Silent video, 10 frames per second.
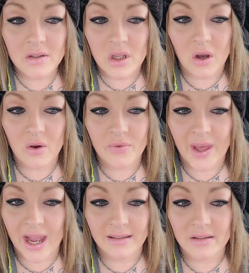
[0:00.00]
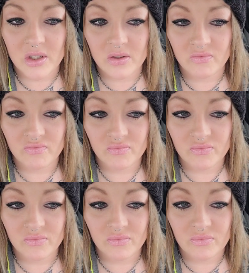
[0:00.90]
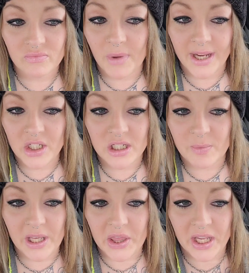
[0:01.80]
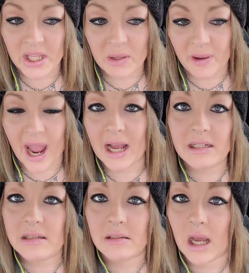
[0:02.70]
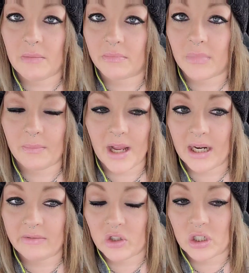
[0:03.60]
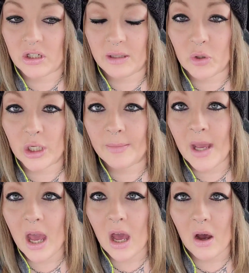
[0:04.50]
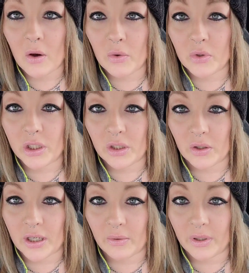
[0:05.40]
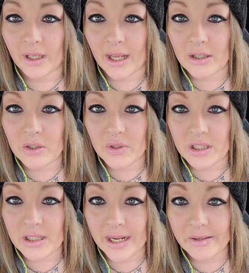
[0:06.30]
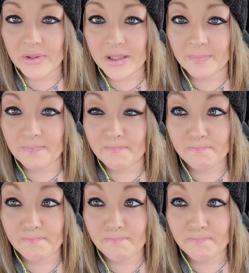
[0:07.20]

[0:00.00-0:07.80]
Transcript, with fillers: So that's might just be a thing of the past. I'm, I'm not even sure anymore. Oh, good Lord, I really got to do these nails.